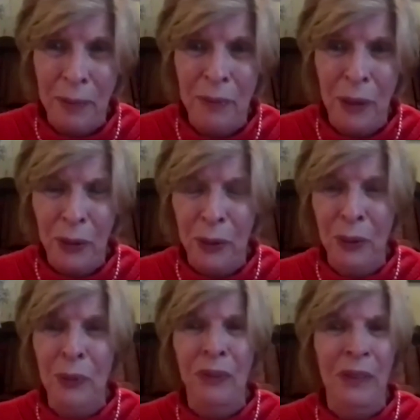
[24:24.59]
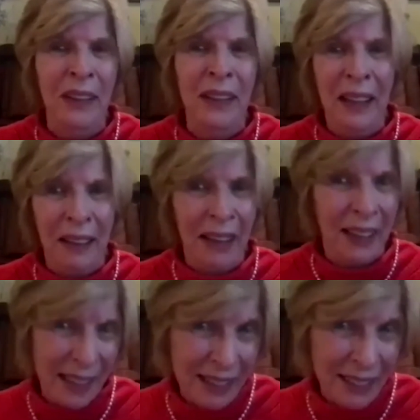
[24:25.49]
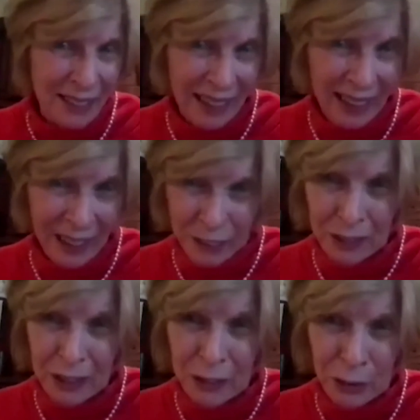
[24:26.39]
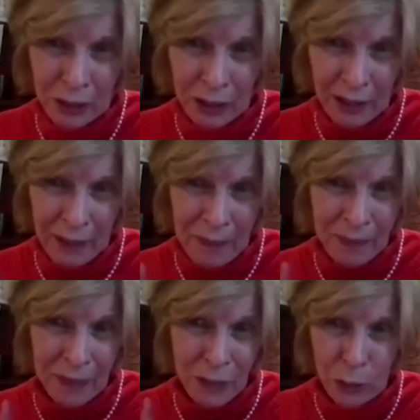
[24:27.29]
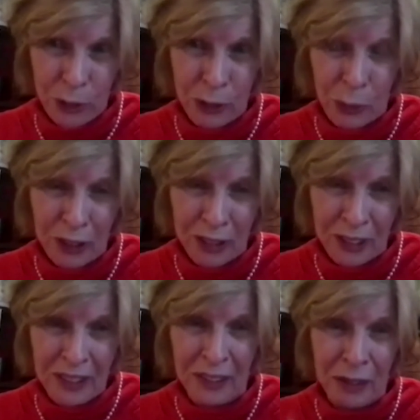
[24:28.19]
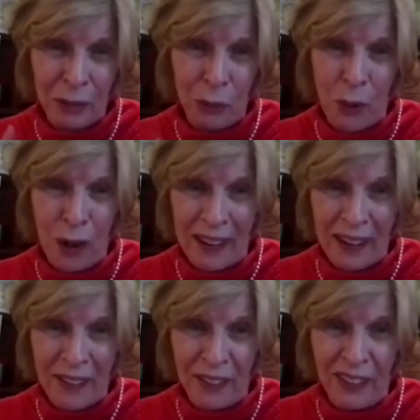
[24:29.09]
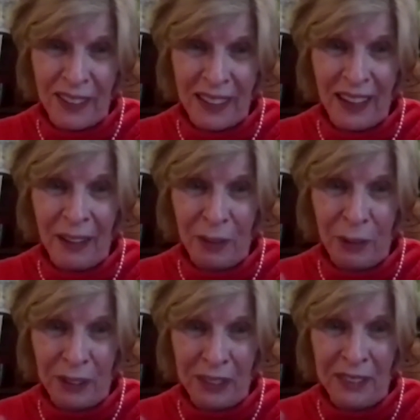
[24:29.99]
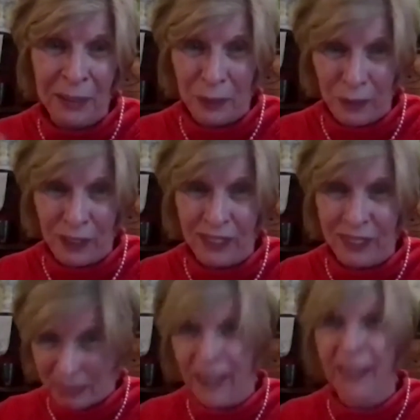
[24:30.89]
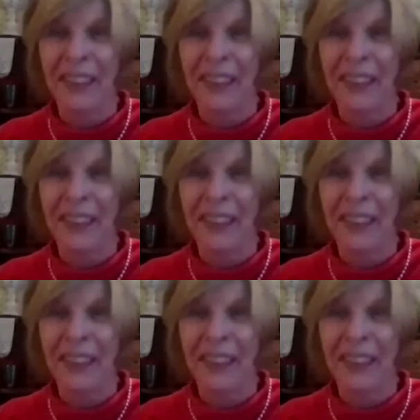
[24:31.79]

who I think actually took George Washington's wife across the river. Erik